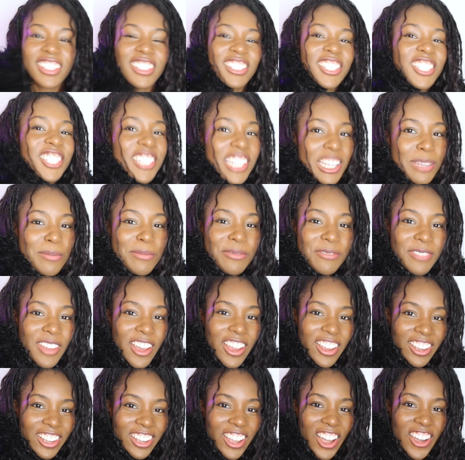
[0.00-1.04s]
sheep
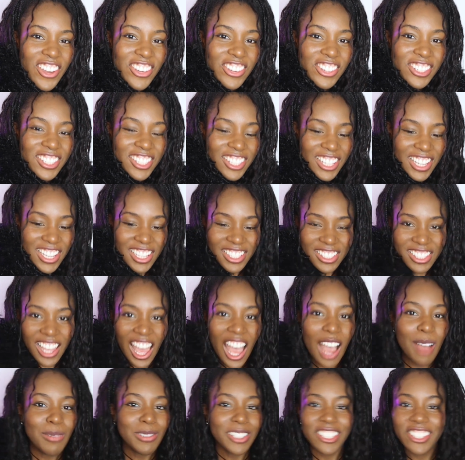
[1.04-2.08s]
fur coat. It's
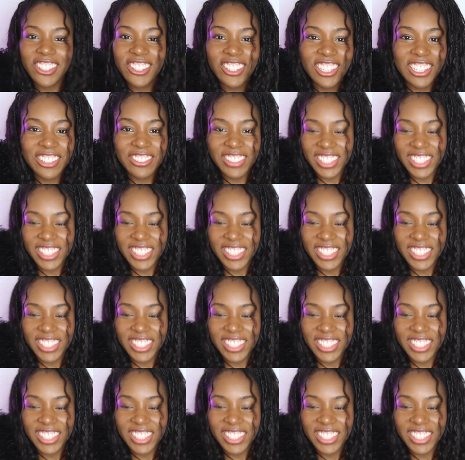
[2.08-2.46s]
absolutely